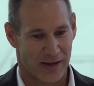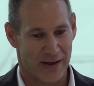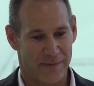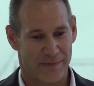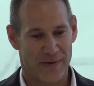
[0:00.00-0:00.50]

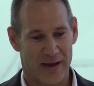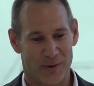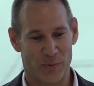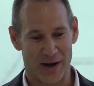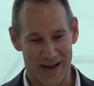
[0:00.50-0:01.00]
if
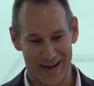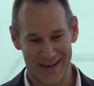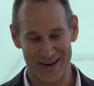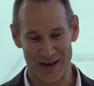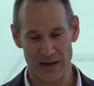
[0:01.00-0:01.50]
we're going
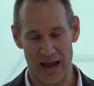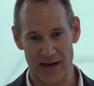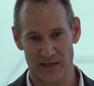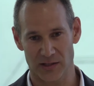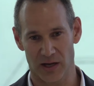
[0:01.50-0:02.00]
to
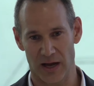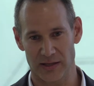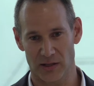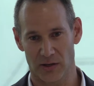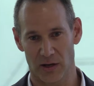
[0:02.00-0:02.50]
act as
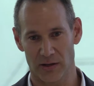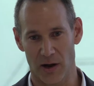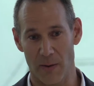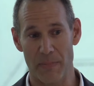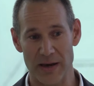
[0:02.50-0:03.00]
a
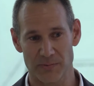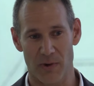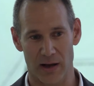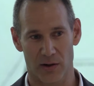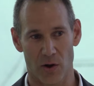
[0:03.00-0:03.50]

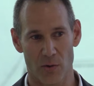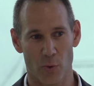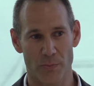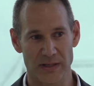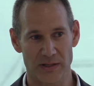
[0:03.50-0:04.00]
benchmark
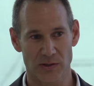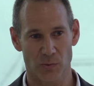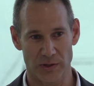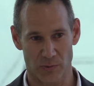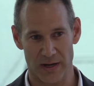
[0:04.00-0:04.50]
global business,
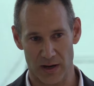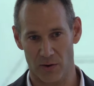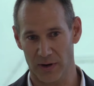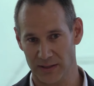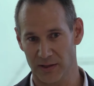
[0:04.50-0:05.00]
which we
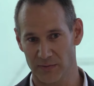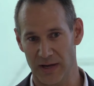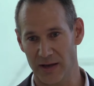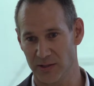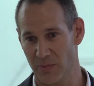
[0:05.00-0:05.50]
hold ourselves
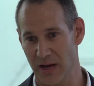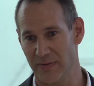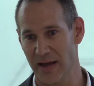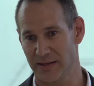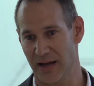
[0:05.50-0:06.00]
out to be,
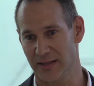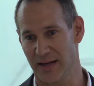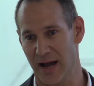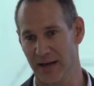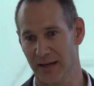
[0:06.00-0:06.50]
and that's our
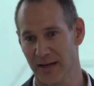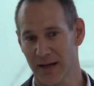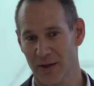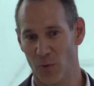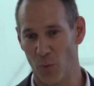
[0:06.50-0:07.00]
target,
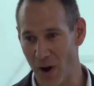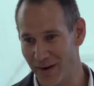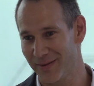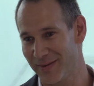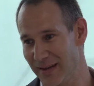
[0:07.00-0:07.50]
the
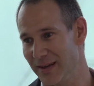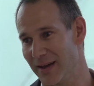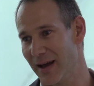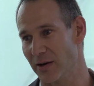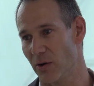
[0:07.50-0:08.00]
one thing you
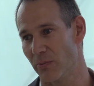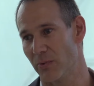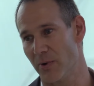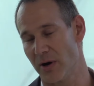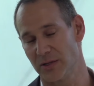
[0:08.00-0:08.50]
can't
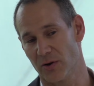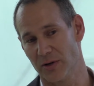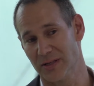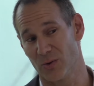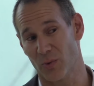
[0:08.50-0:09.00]
compromise
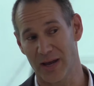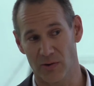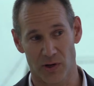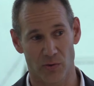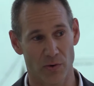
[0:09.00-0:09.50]
on is the way
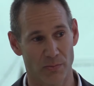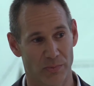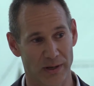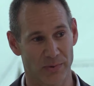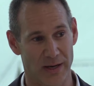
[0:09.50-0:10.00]
you recruit and
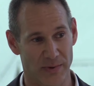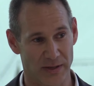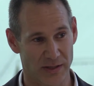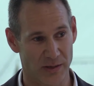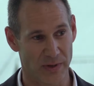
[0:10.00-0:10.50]
bring people
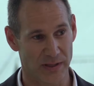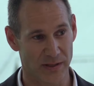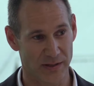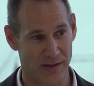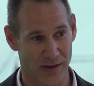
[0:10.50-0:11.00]
into your
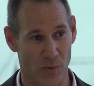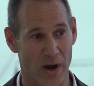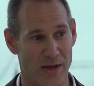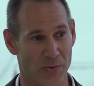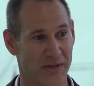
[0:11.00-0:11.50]
business and the
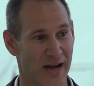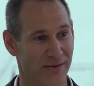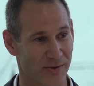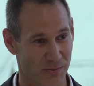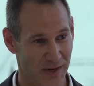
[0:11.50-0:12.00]
way you
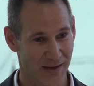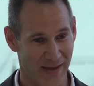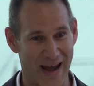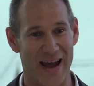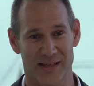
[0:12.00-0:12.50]
induct them.
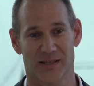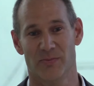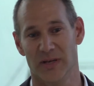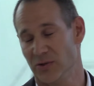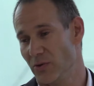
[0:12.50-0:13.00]
That has to
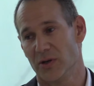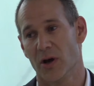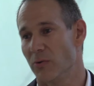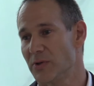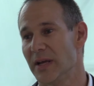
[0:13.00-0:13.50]
be sort of
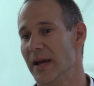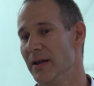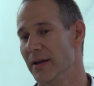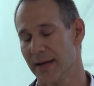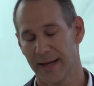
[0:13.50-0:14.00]
gold
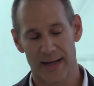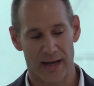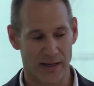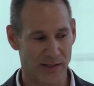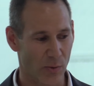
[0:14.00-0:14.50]
standard.
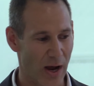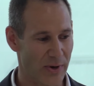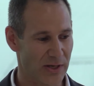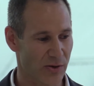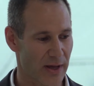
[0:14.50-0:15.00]
And I guess the way
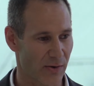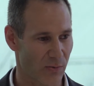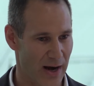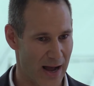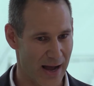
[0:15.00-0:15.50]
we do that
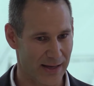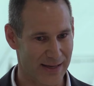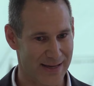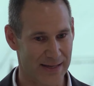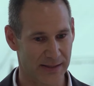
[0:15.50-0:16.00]
at Redarc
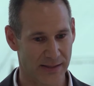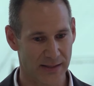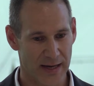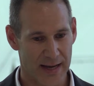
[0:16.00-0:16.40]
is